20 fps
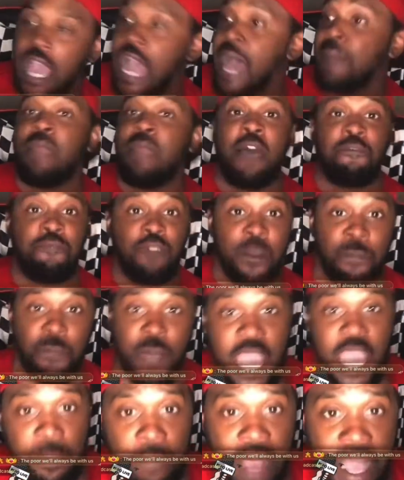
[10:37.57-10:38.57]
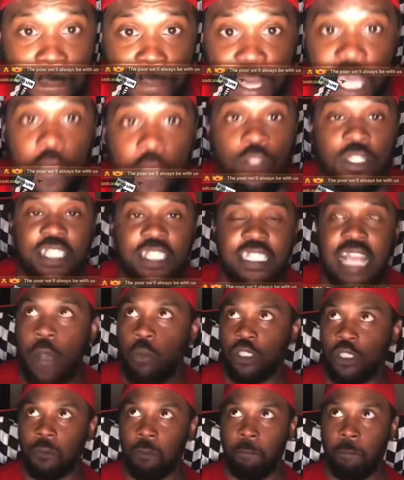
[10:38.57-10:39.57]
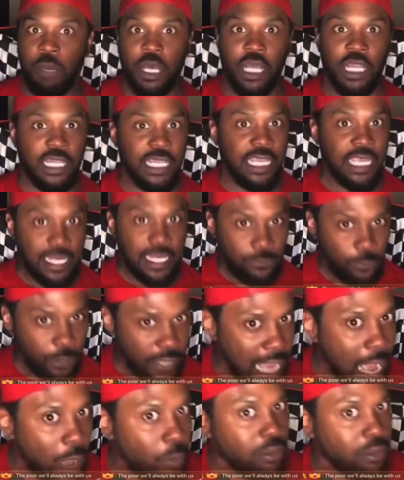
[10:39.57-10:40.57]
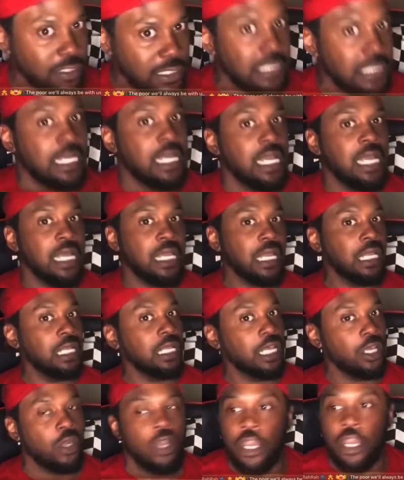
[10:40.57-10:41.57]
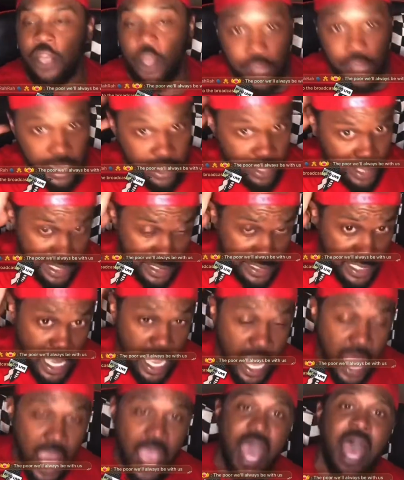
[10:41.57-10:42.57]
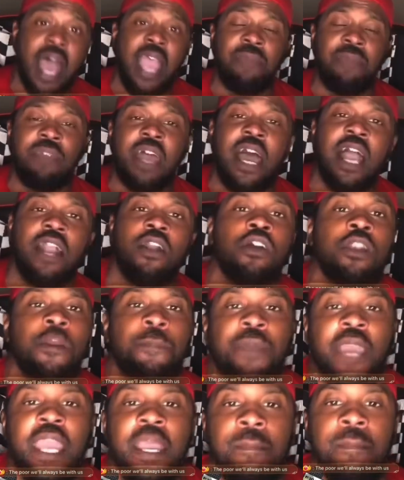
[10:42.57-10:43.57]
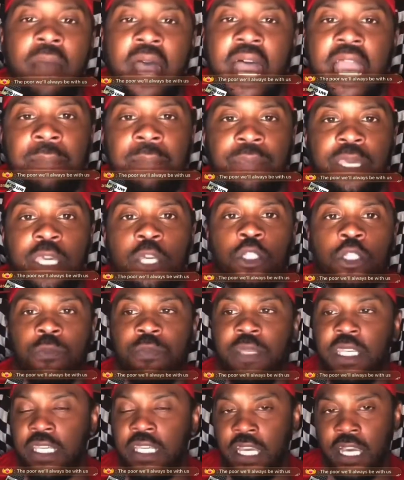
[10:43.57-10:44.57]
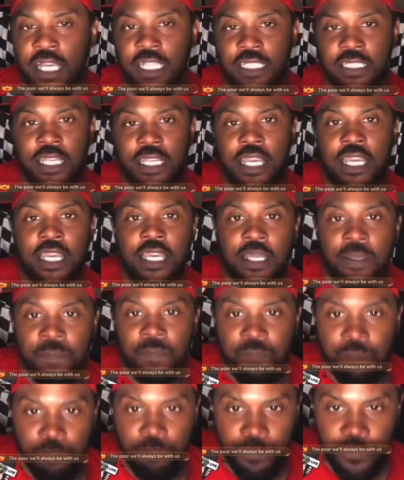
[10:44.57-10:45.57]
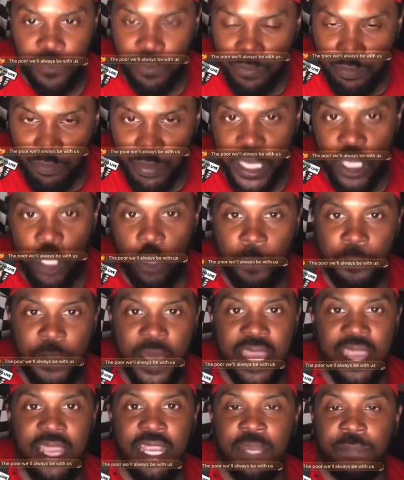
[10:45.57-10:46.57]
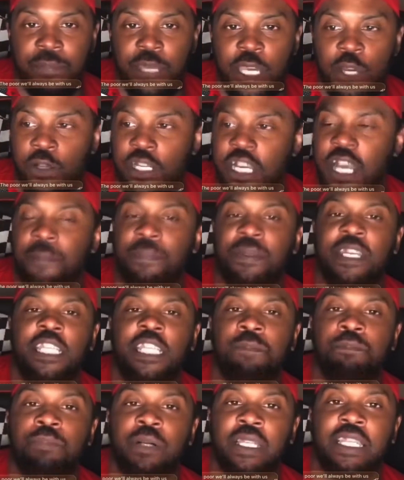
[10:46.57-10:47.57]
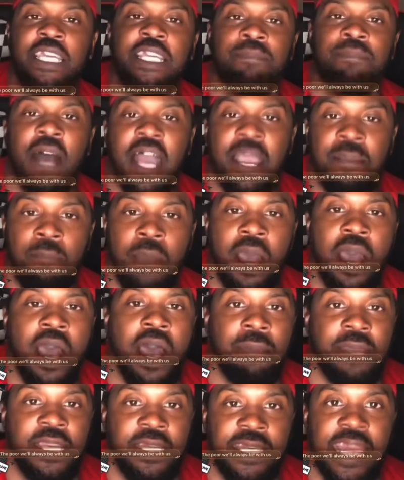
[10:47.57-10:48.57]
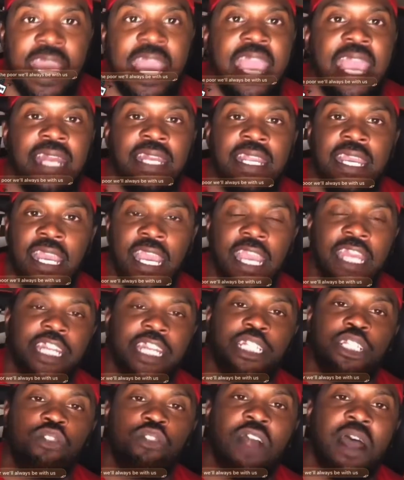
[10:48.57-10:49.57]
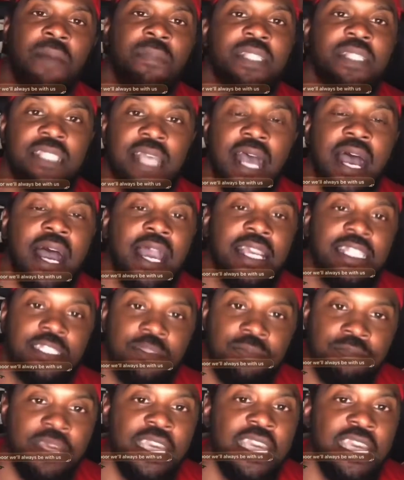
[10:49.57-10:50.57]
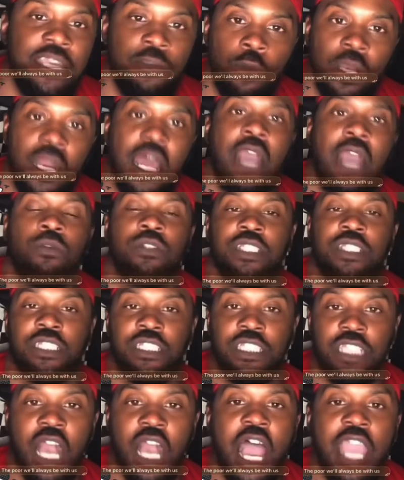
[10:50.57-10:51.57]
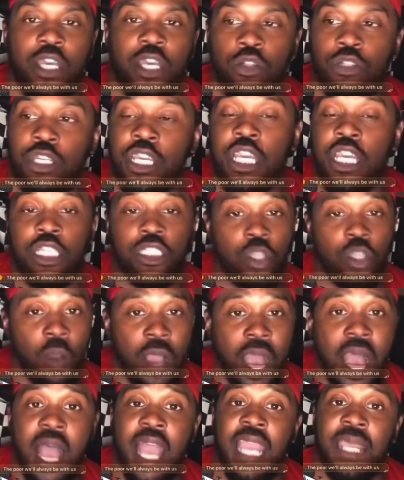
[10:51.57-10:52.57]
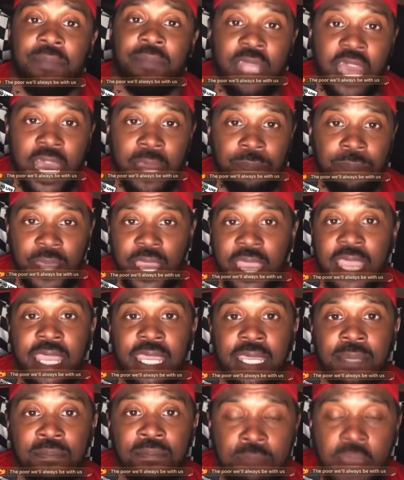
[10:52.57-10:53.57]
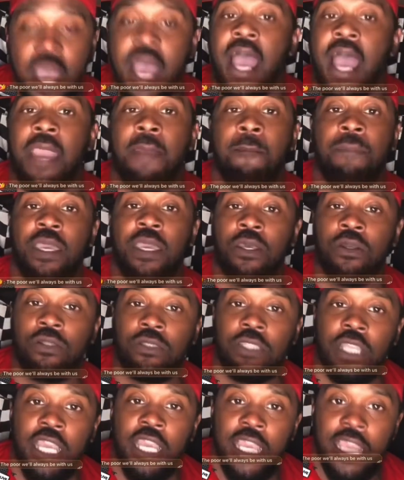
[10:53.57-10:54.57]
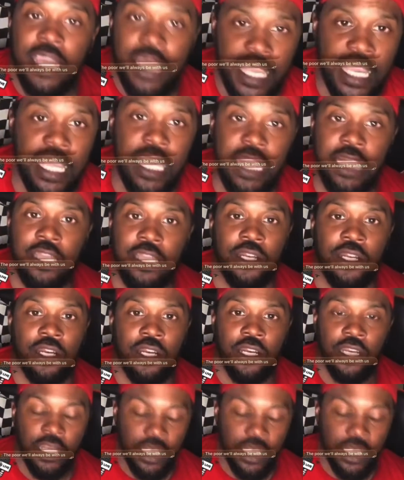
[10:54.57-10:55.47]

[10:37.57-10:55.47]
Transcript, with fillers: I'm not going to pay my bills because I was bullied when I was a little. No, here it is. I'm not going to pay my bills because bill pay, bill companies bullied my mom and dad and it traumatized me when I was a child. So I'm not paying my bills either.